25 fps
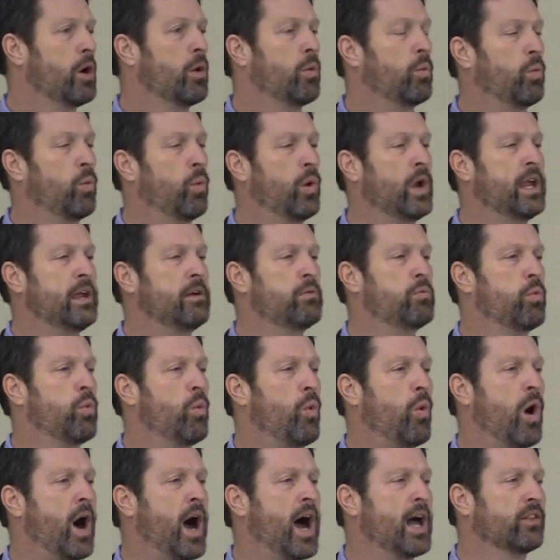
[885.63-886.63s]
We
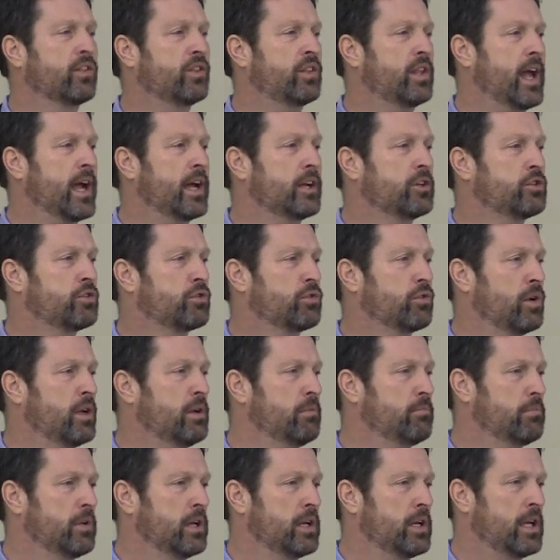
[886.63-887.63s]
want that
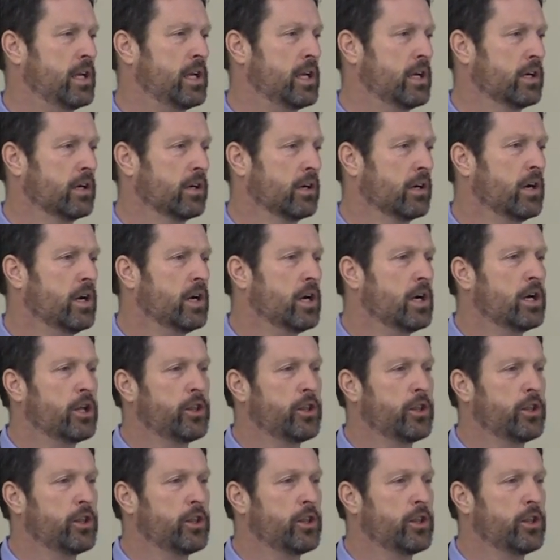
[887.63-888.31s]
treatment here.